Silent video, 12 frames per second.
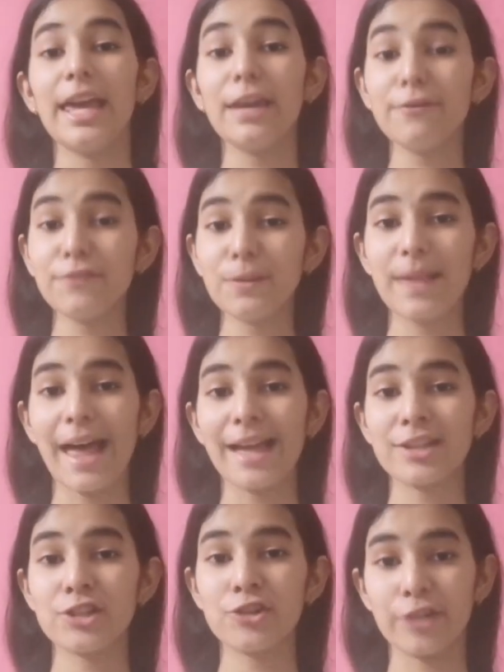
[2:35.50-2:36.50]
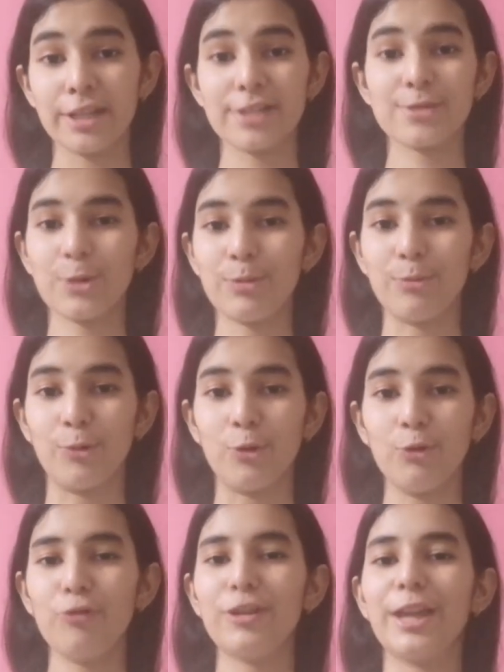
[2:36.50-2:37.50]
If the plants and trees could
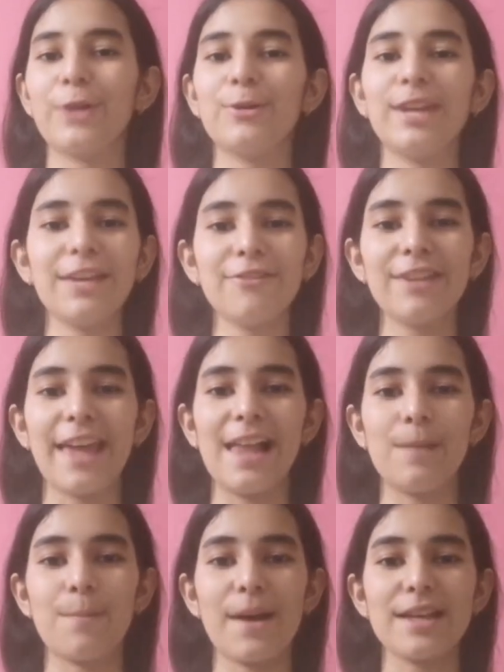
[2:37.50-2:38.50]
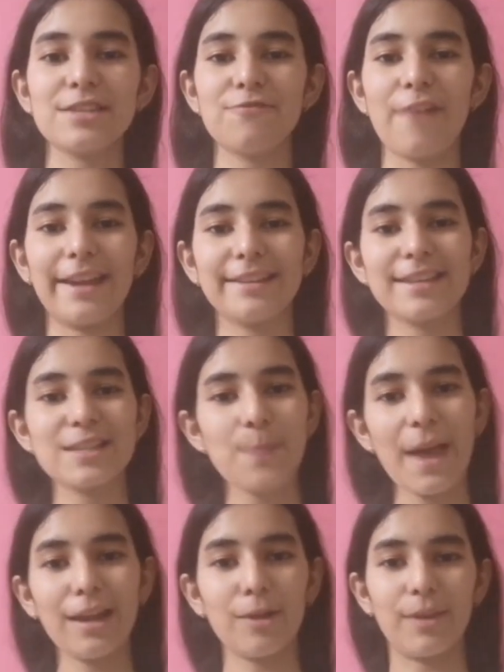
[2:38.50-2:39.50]
move, they could even help us fight this
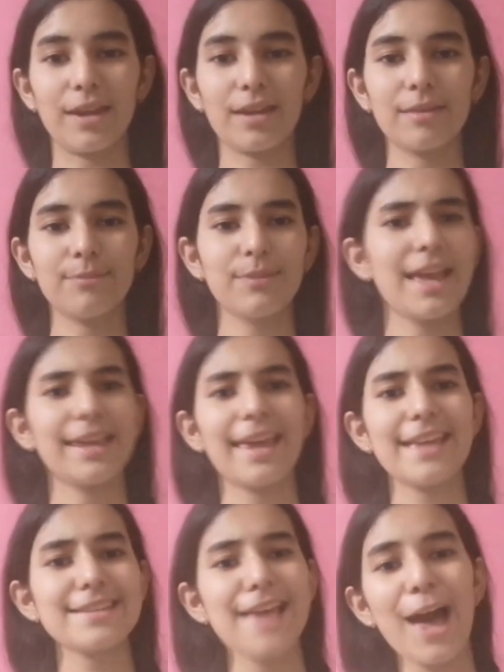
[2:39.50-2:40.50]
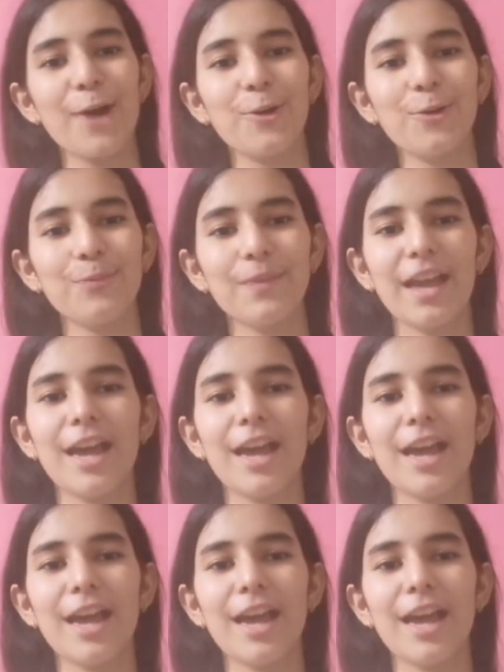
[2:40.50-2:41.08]
pandemic. Guess how?